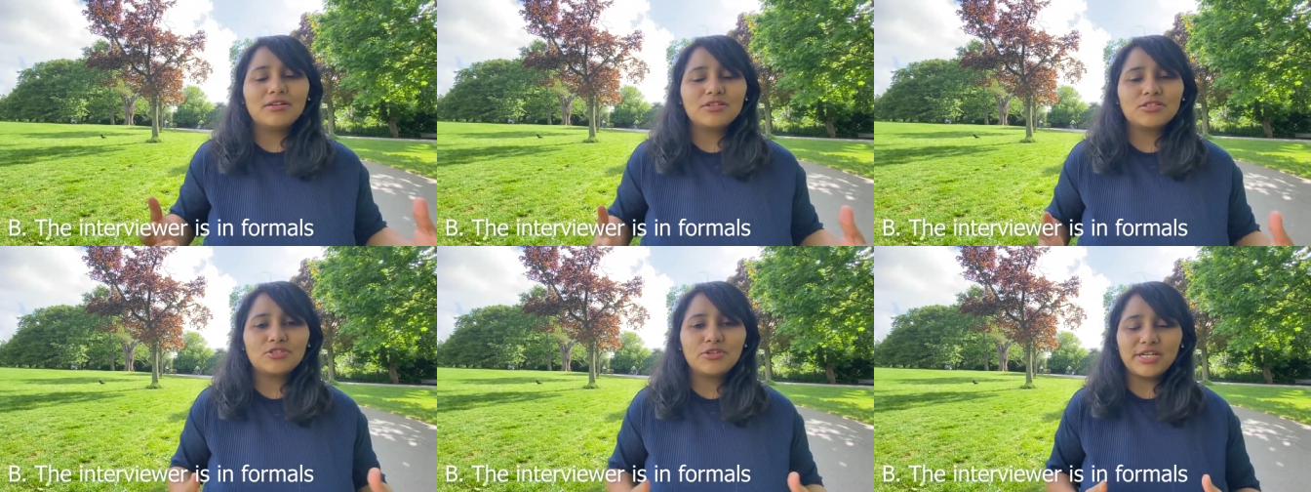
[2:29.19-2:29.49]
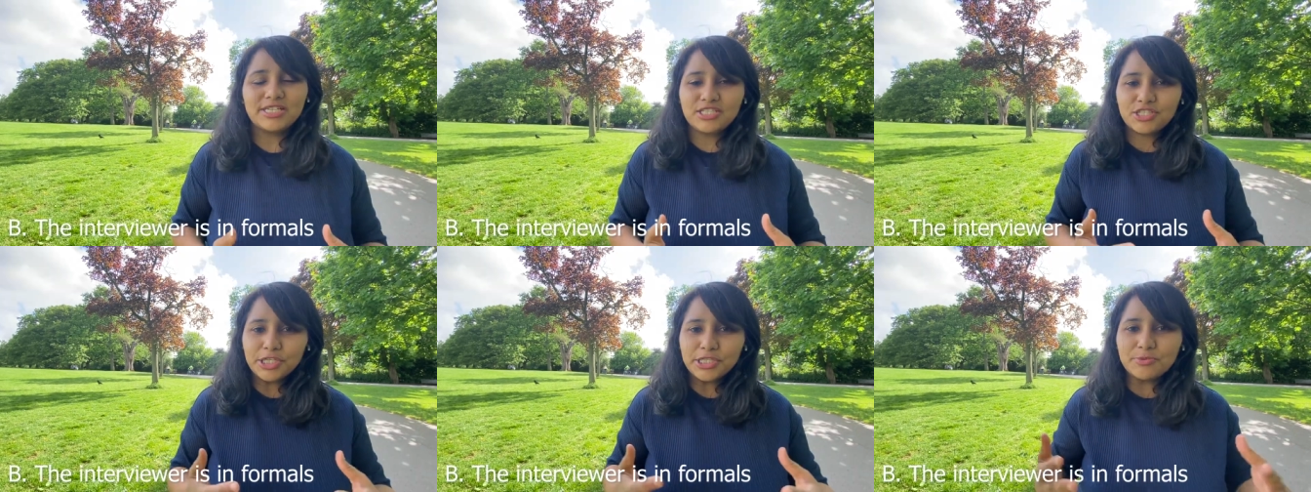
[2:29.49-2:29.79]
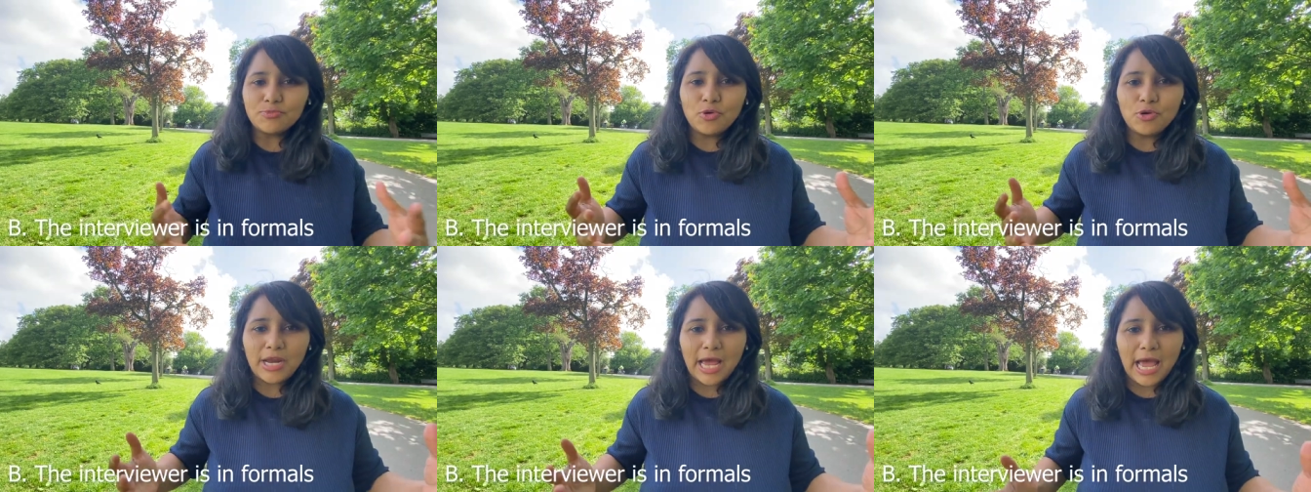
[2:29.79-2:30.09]
So it's
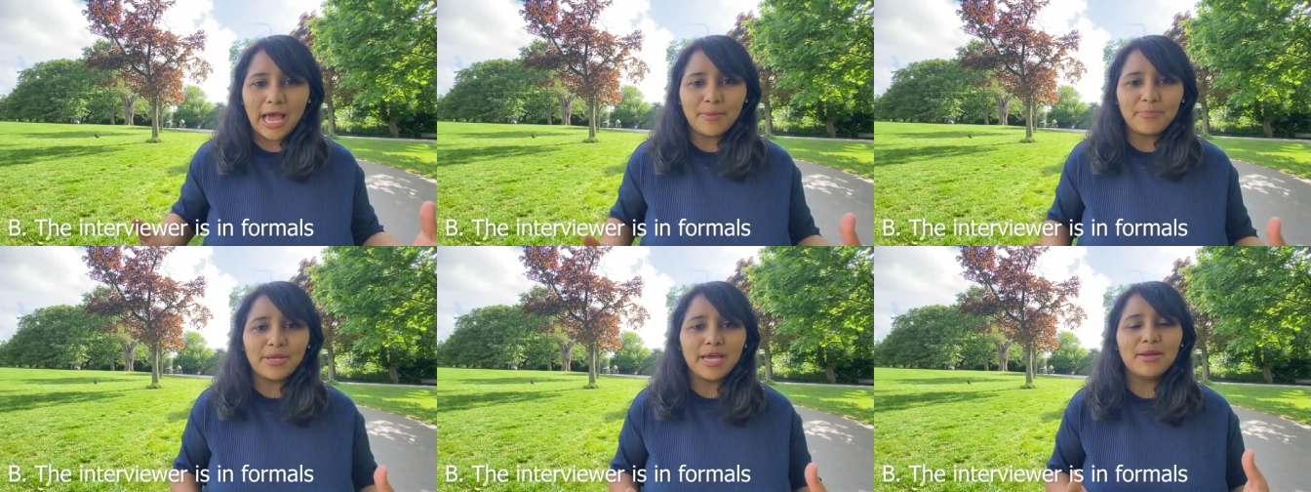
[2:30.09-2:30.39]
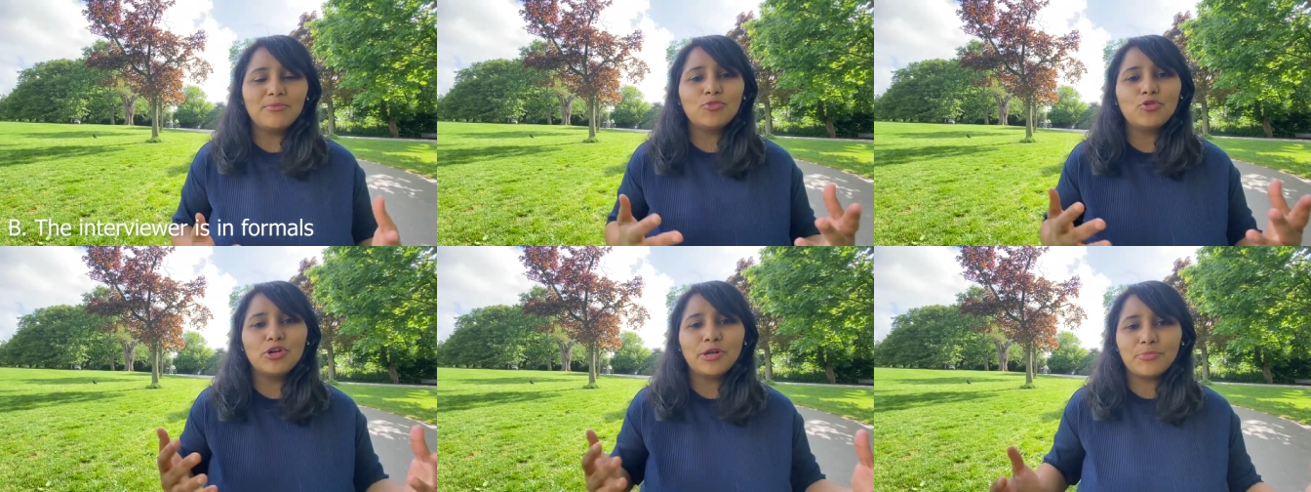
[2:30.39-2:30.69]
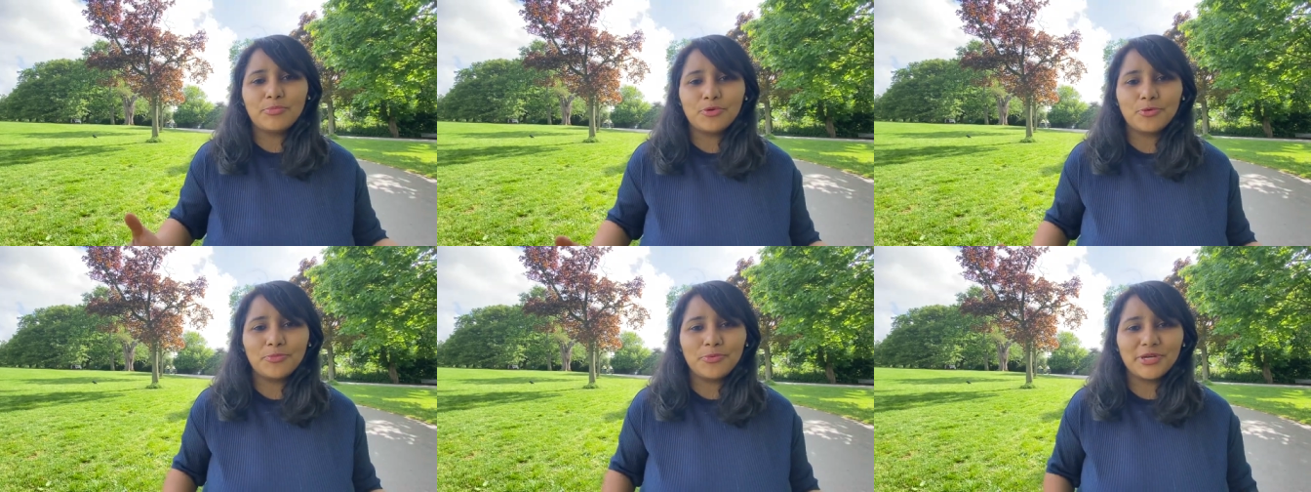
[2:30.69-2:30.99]
just more apt and more
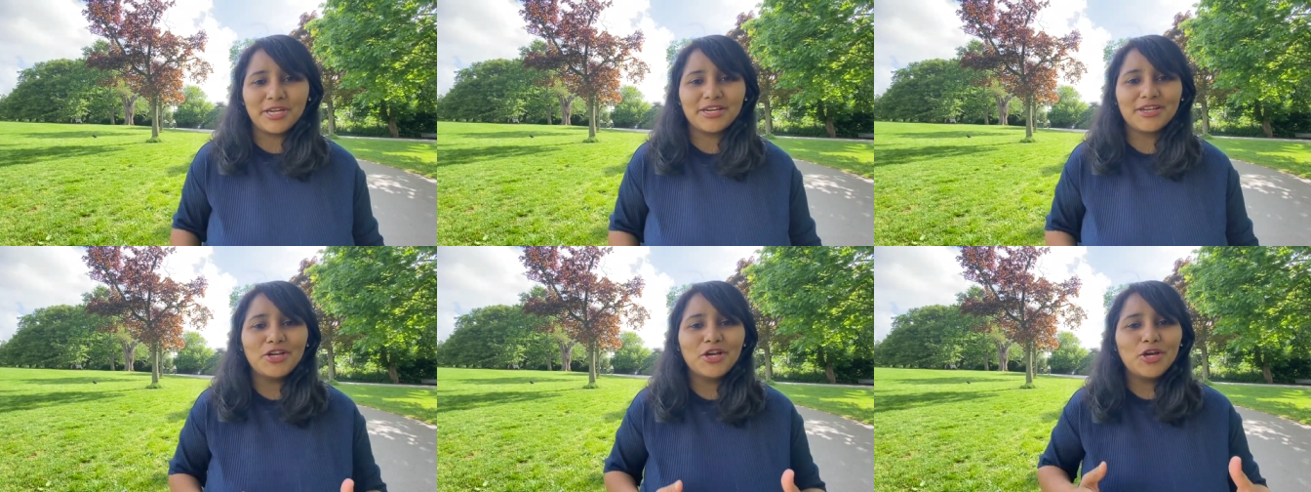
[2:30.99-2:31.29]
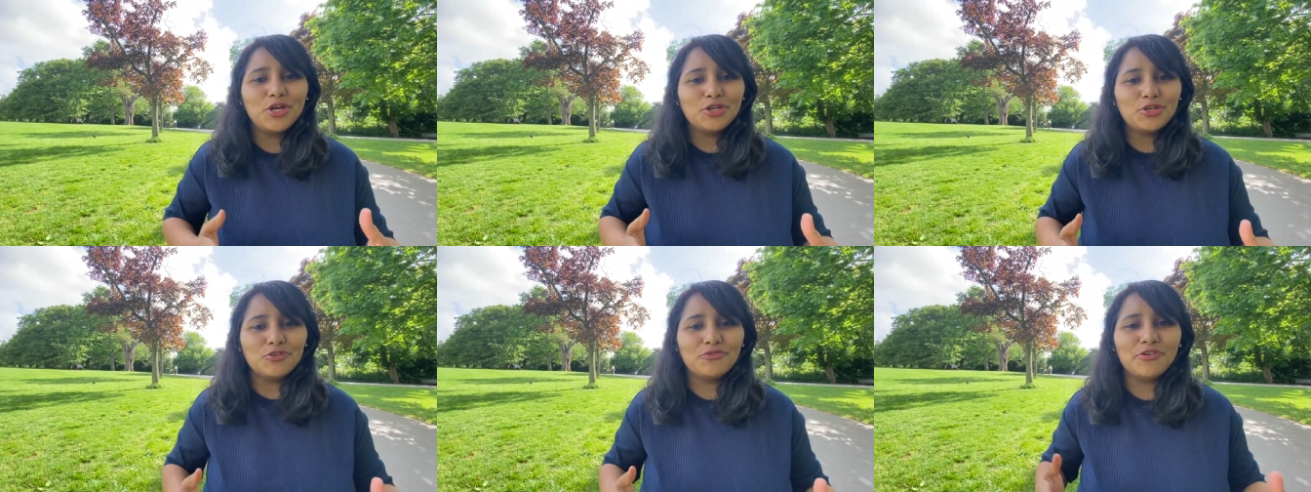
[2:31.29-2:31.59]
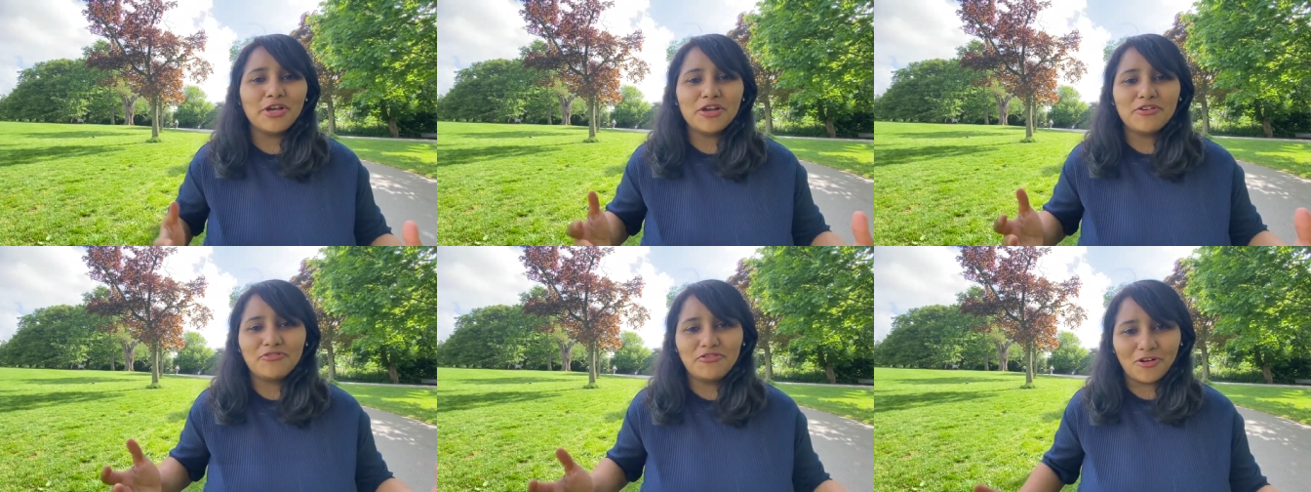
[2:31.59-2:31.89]
appropriate to
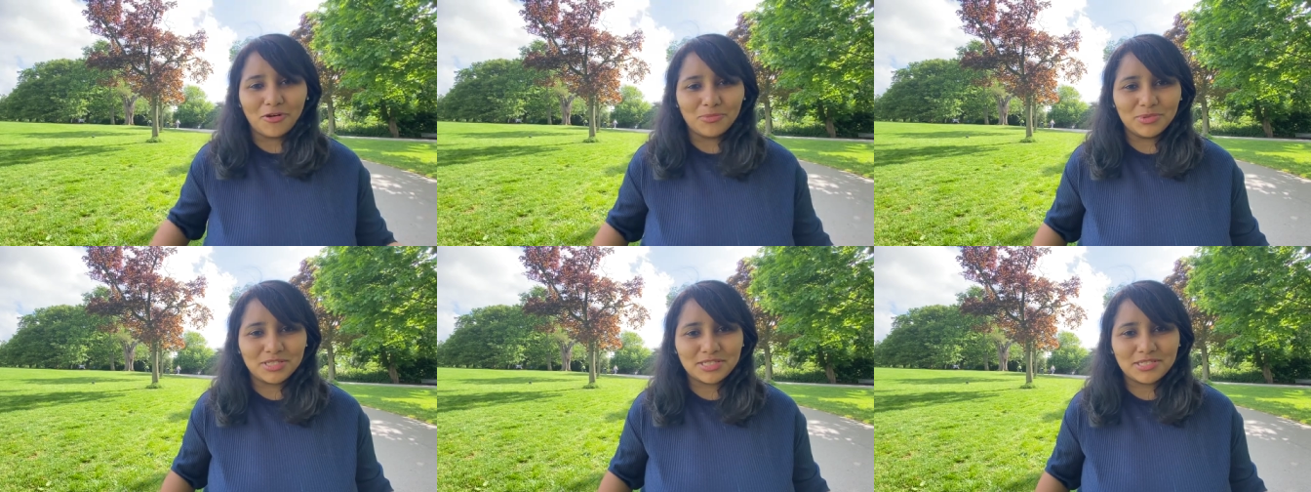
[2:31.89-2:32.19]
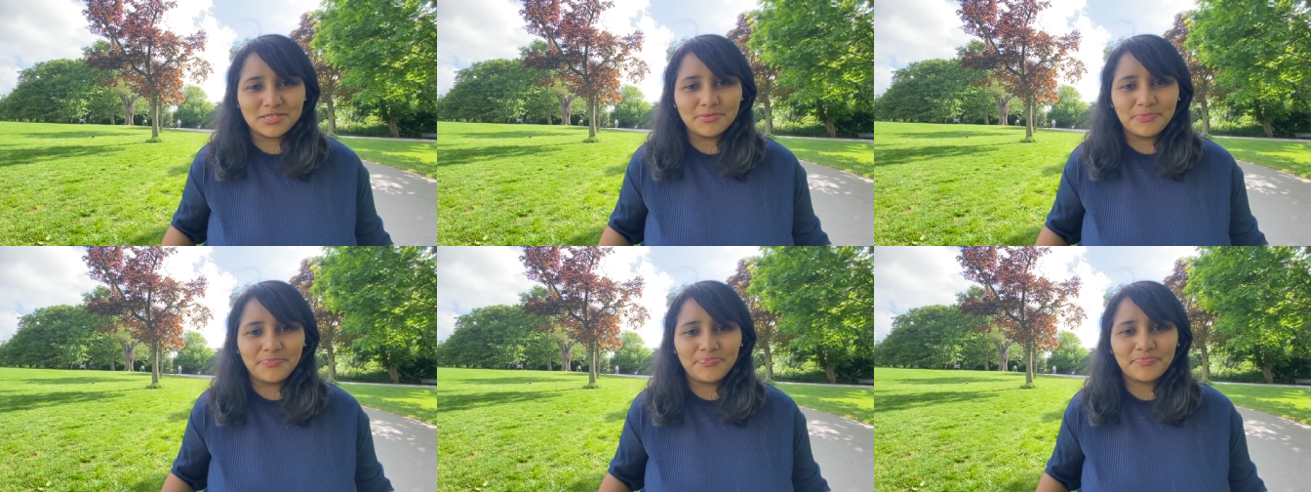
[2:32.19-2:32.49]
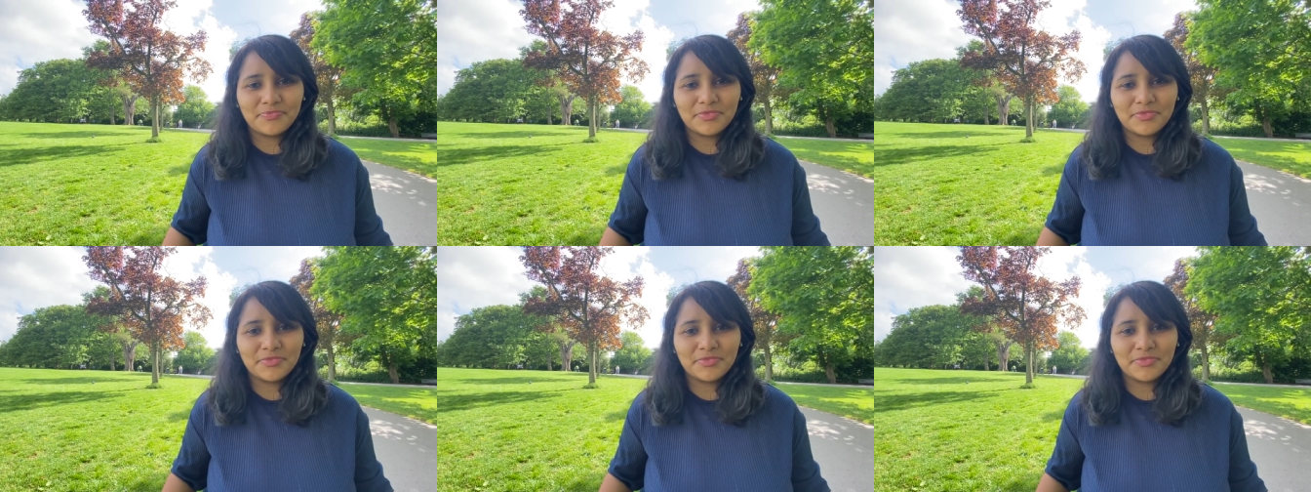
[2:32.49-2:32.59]
wear formals.